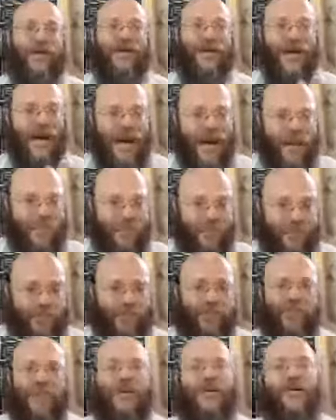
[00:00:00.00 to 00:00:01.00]
come,
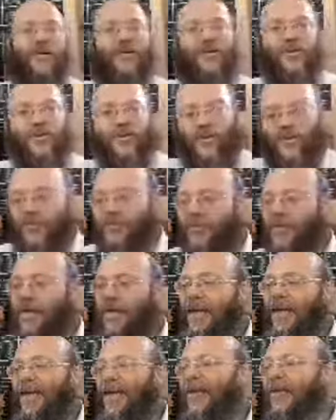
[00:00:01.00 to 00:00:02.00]
you,
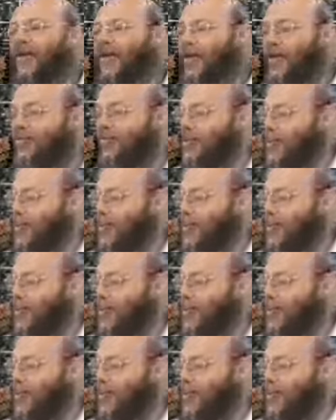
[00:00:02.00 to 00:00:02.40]
and all of